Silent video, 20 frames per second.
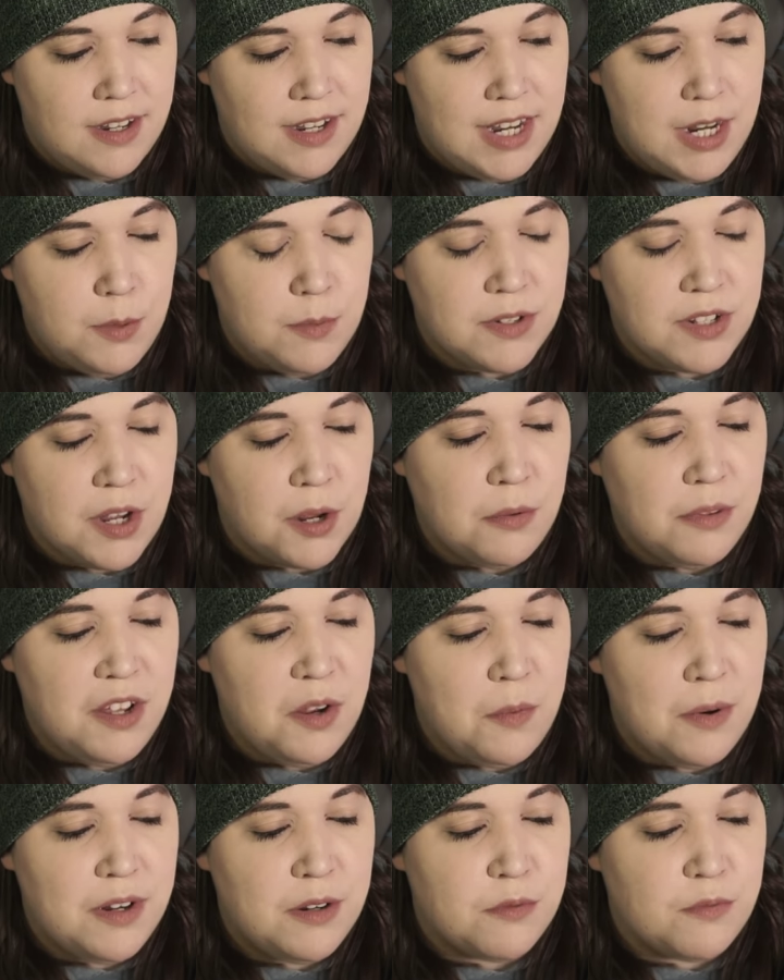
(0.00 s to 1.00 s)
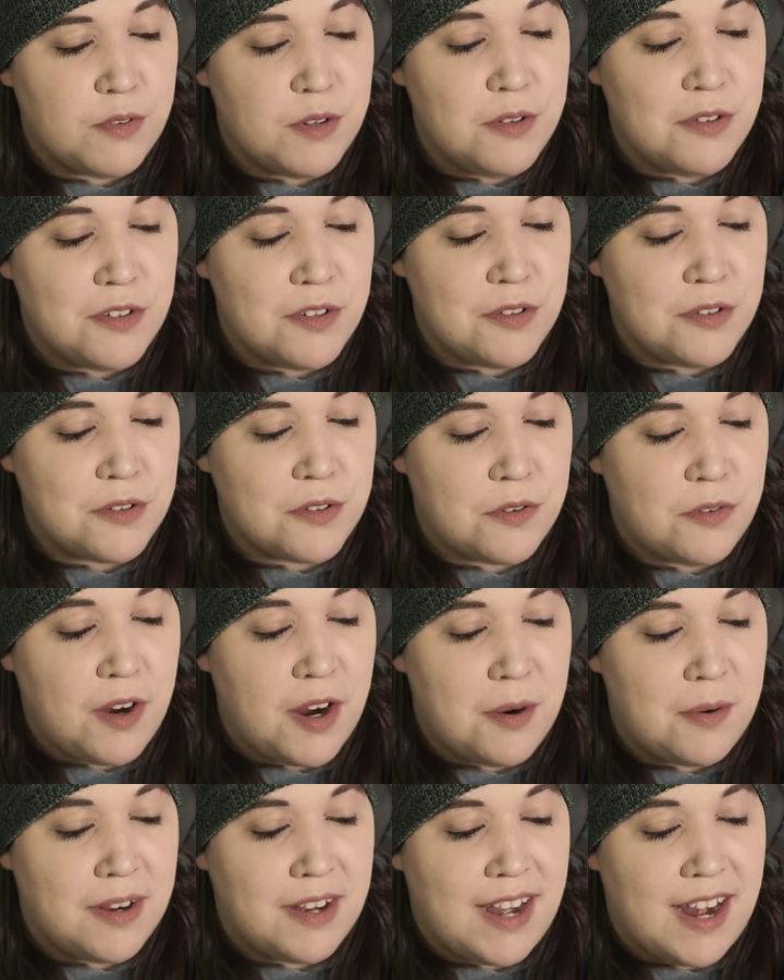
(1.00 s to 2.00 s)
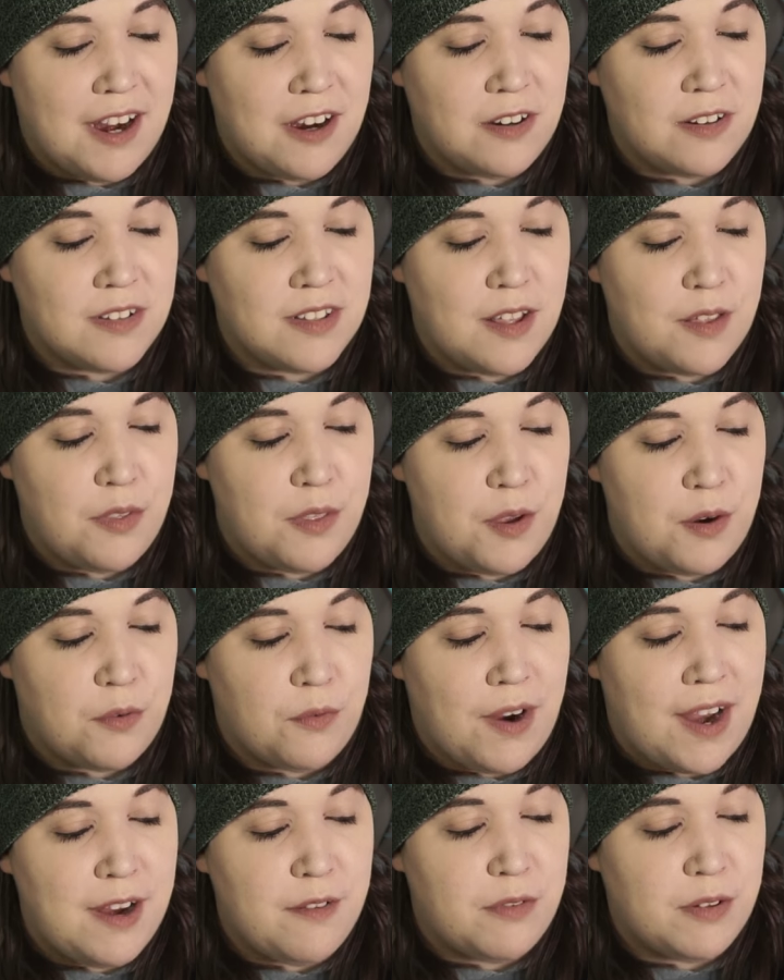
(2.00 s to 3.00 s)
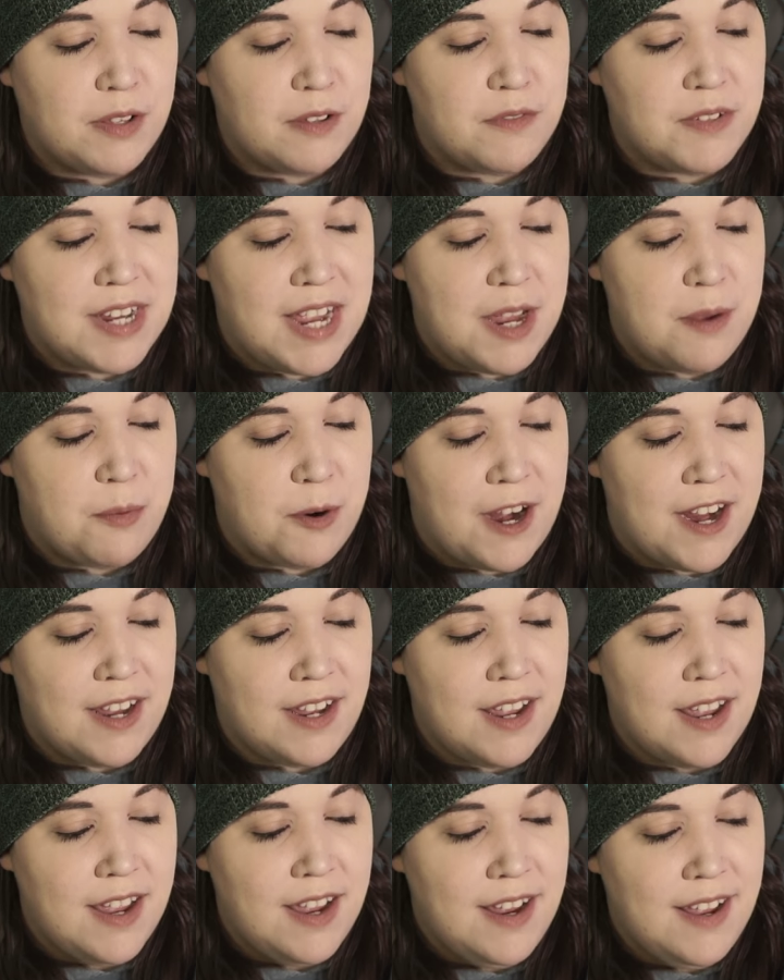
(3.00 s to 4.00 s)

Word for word: It was only when a rooster's crowing heralded the arrival of daybreak